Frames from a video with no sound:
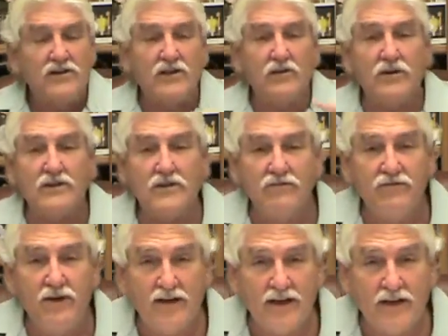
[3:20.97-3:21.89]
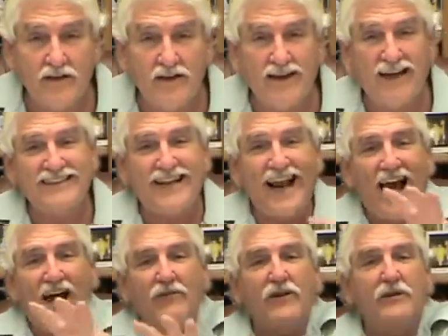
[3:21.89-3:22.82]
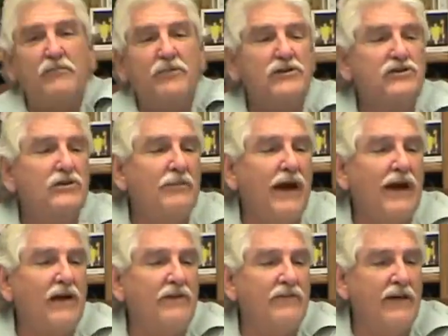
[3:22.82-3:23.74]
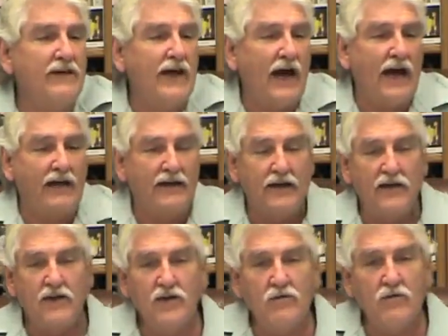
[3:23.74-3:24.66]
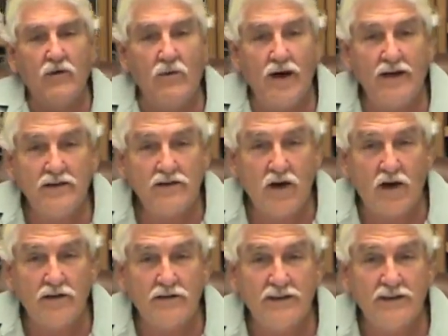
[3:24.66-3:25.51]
She wasn't feeling good. And I said, I'm going to put you back on the diet you were raised on.